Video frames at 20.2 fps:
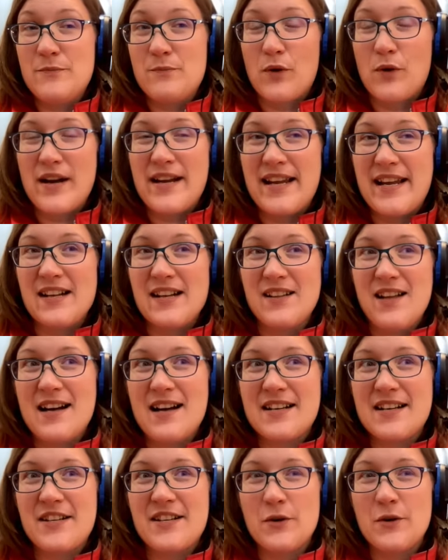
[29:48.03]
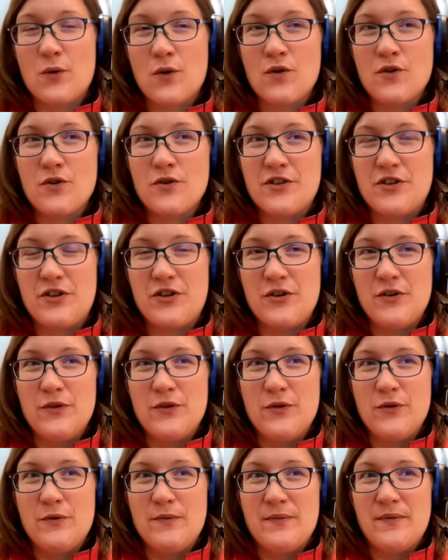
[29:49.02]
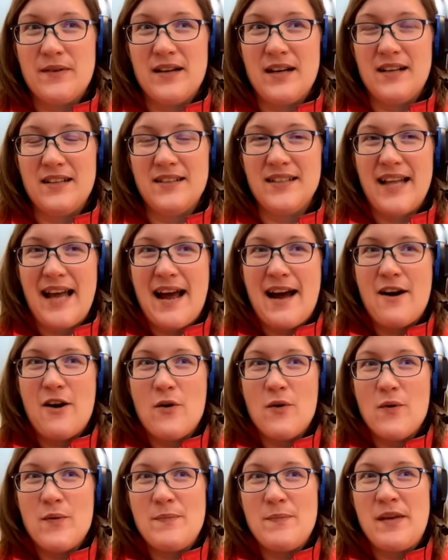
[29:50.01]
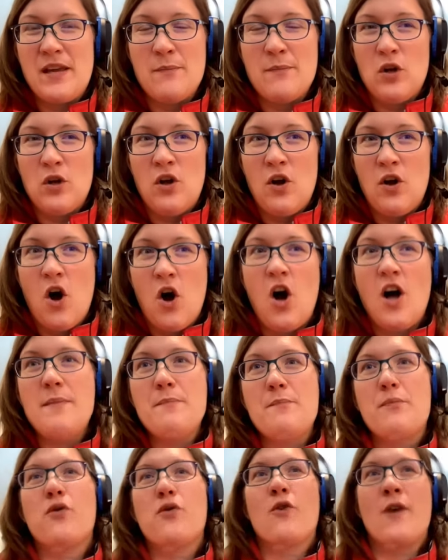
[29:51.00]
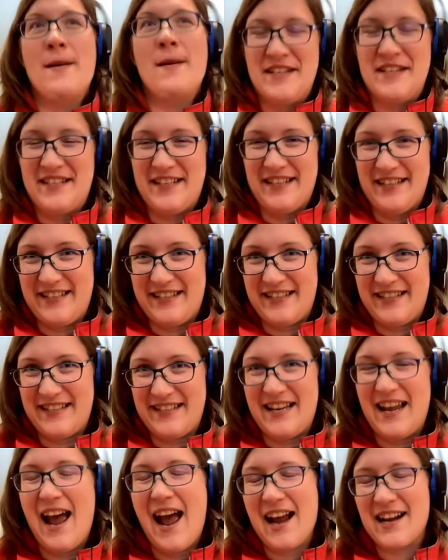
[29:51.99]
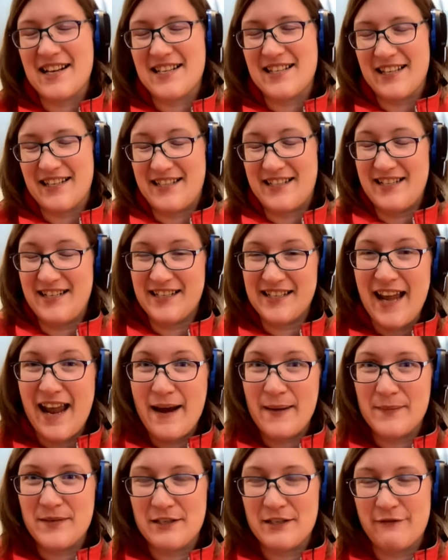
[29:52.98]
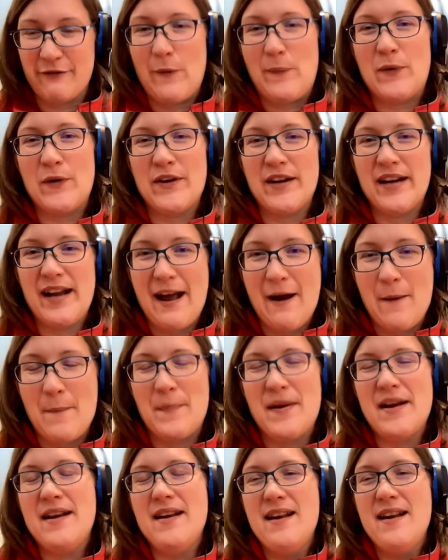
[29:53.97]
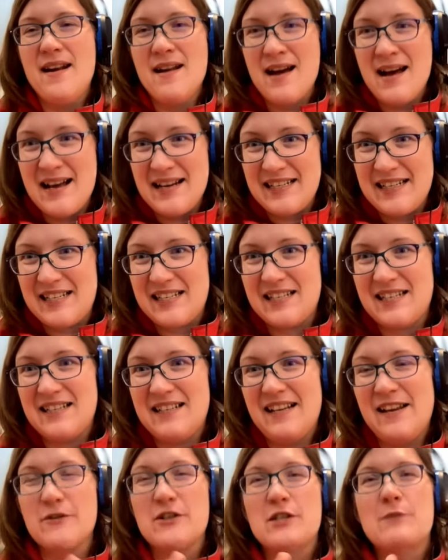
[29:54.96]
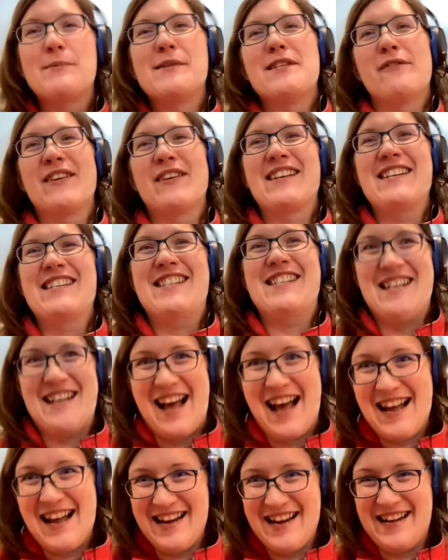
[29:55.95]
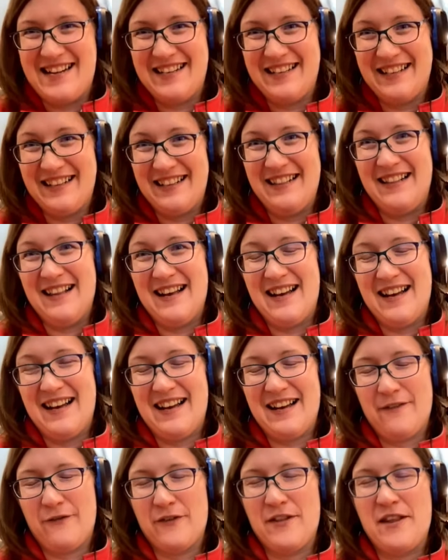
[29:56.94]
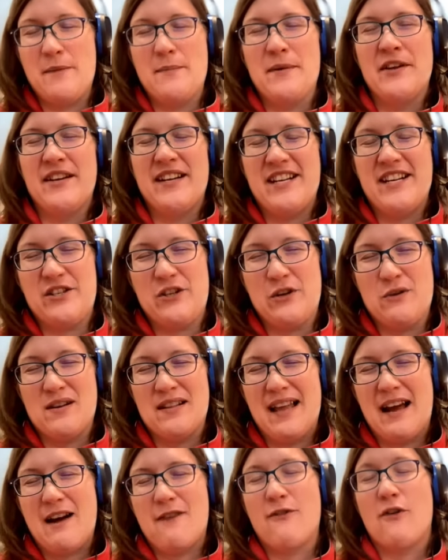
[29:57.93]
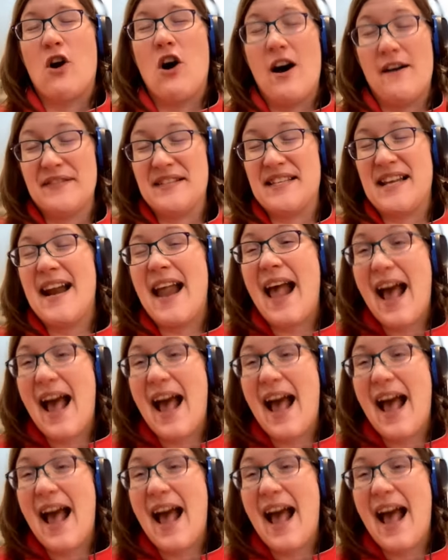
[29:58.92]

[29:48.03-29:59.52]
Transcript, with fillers: breaking locks in order to allow people on premises to access these games, as Phil pointed out, but not, it was specifically denied for the ability to allow for offsite